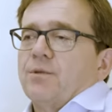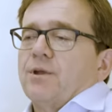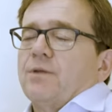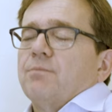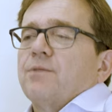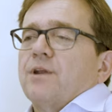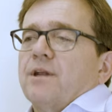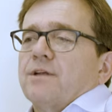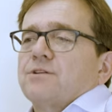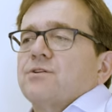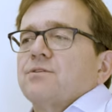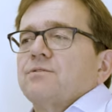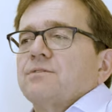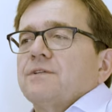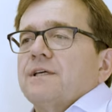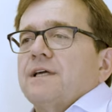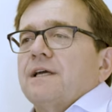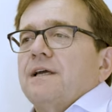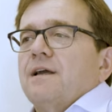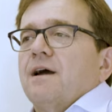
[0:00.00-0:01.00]
but
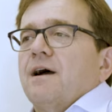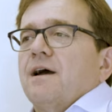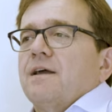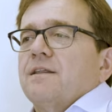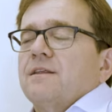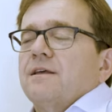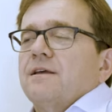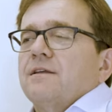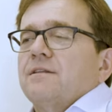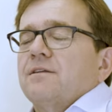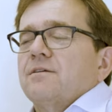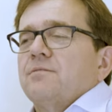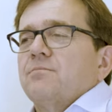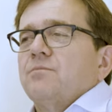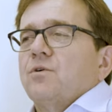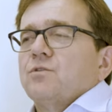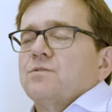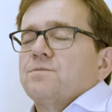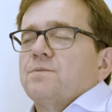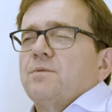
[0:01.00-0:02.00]
I think that
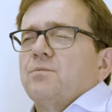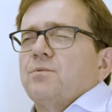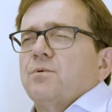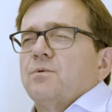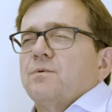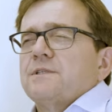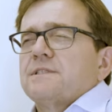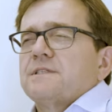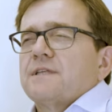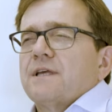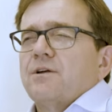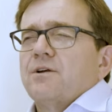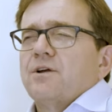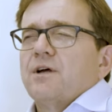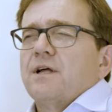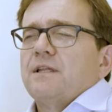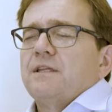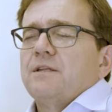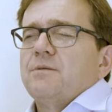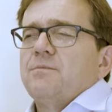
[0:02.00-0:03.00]
most people would say
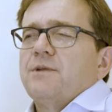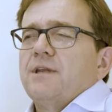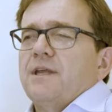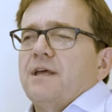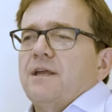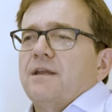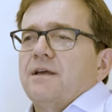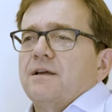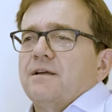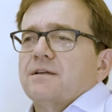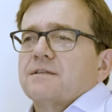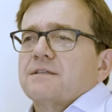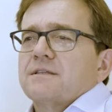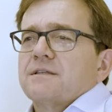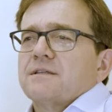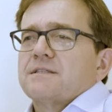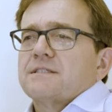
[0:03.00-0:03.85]
eliminating